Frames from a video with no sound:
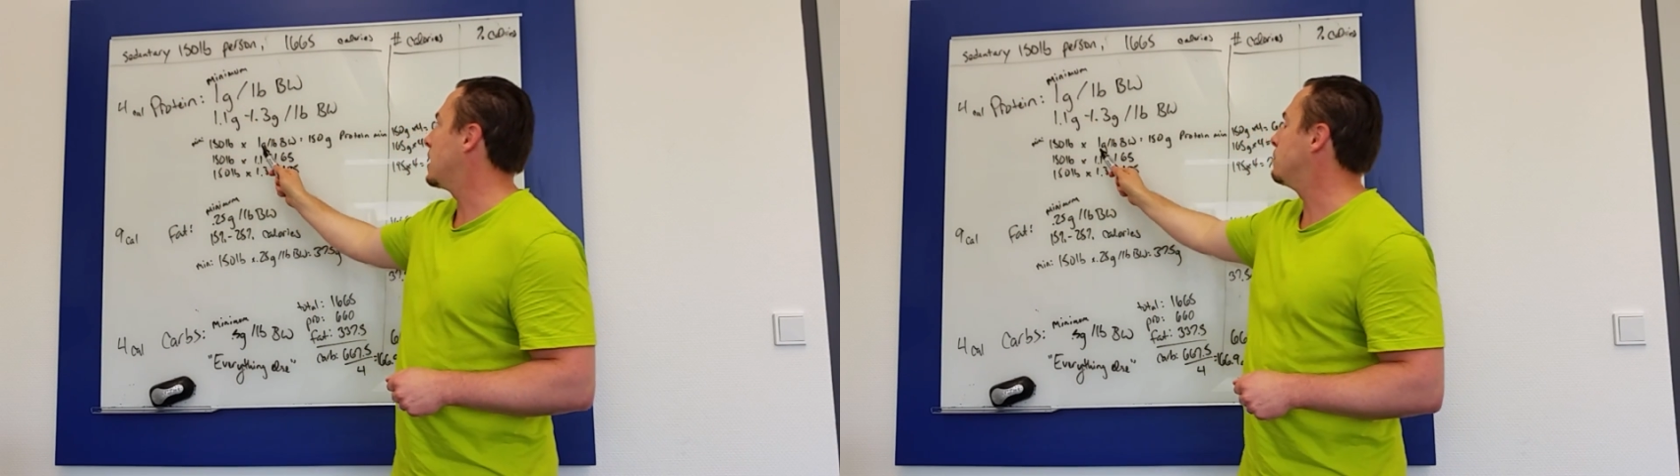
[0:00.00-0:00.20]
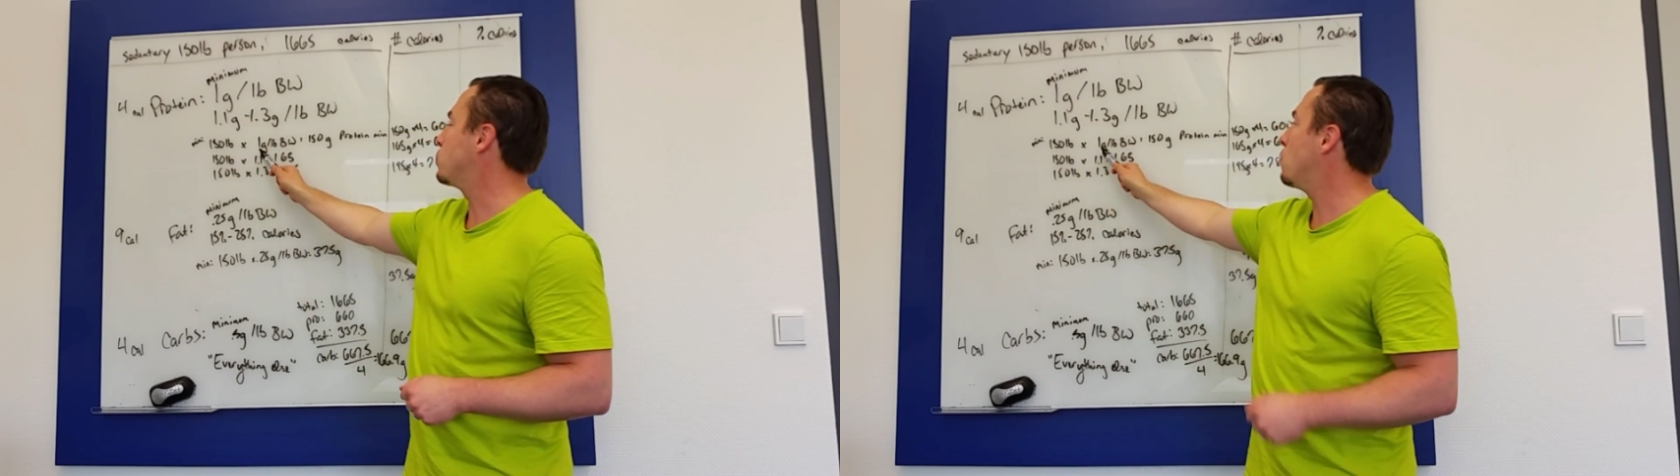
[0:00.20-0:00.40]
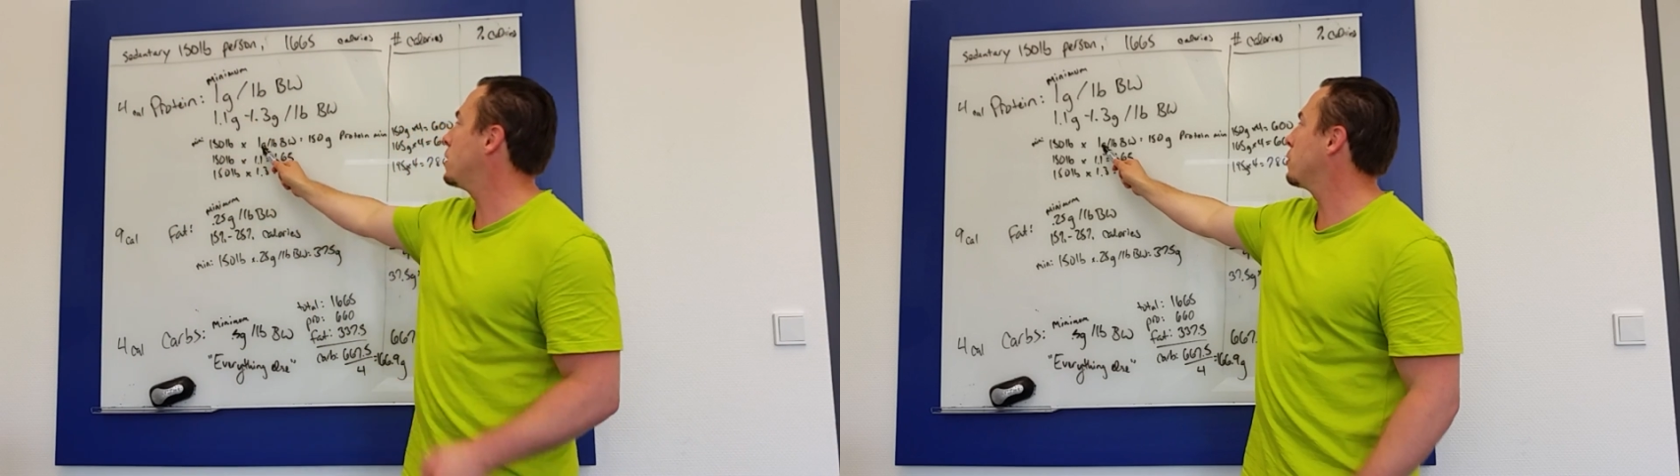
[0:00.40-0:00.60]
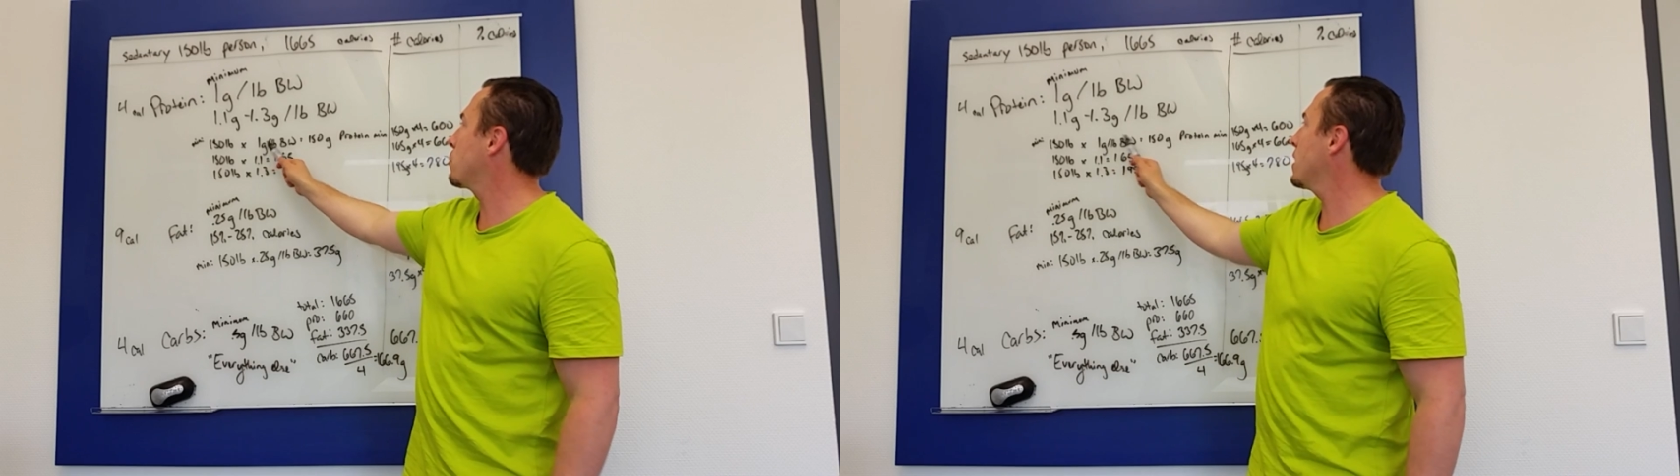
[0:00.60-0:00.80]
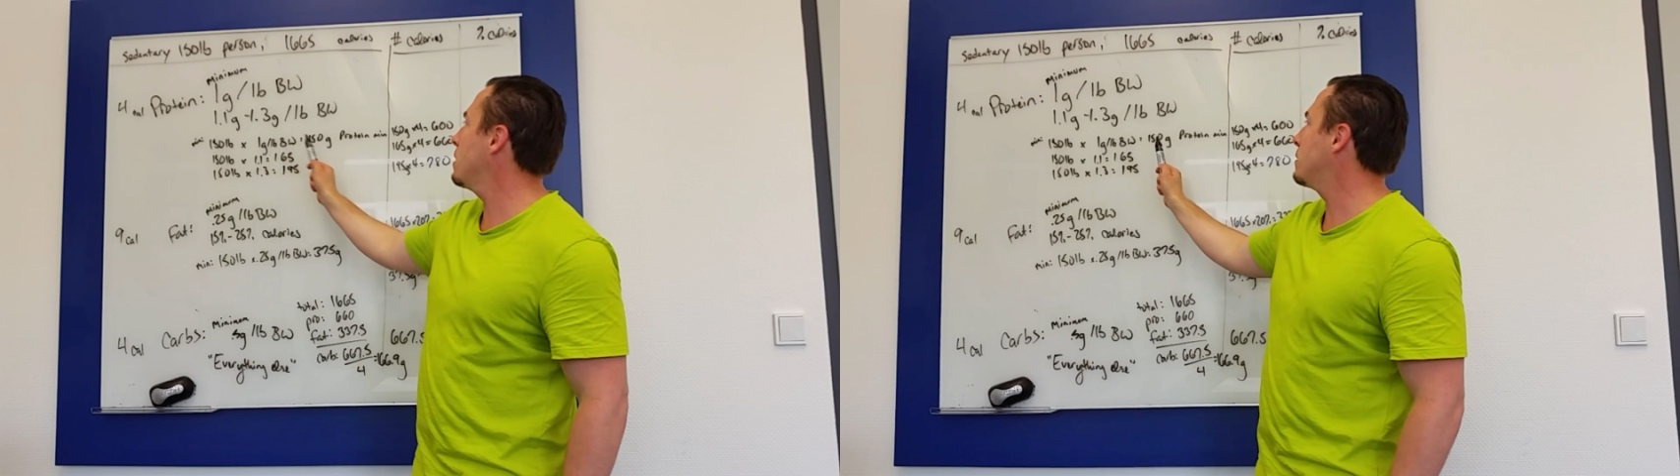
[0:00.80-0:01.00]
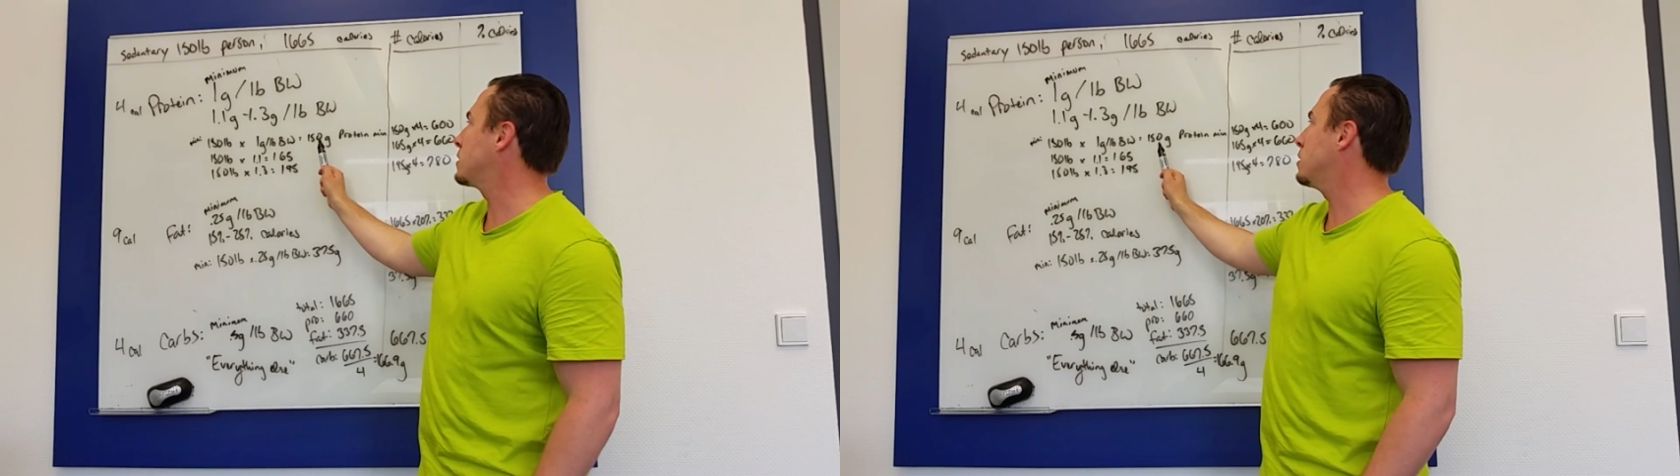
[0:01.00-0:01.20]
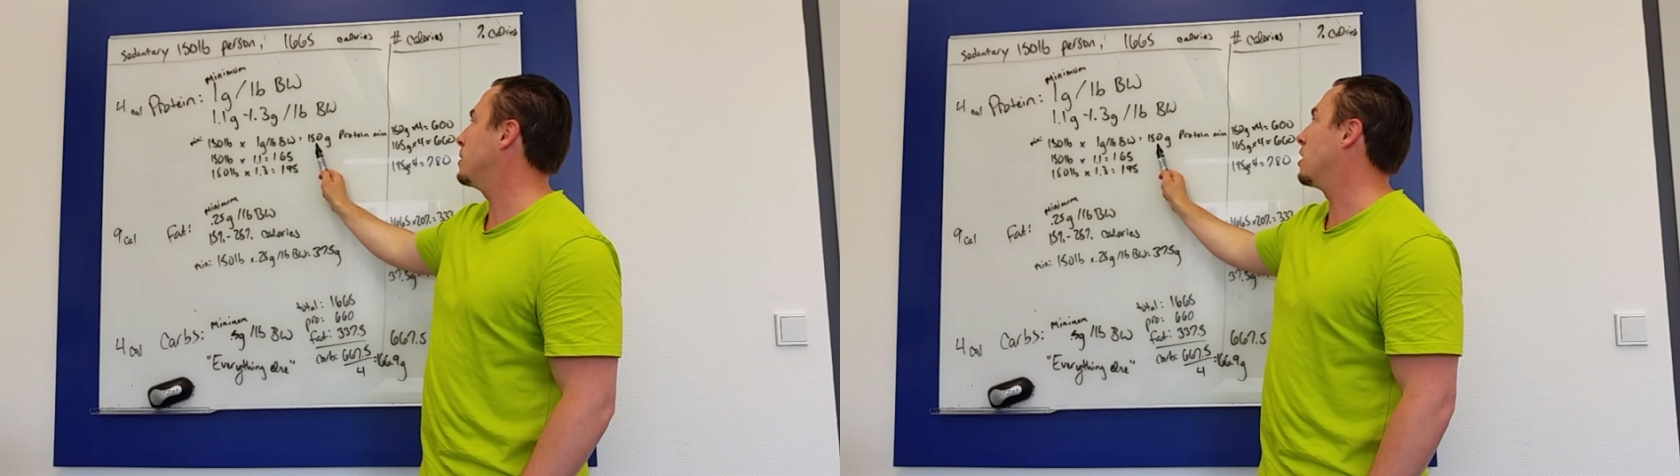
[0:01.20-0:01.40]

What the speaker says: times 1 gram, that's going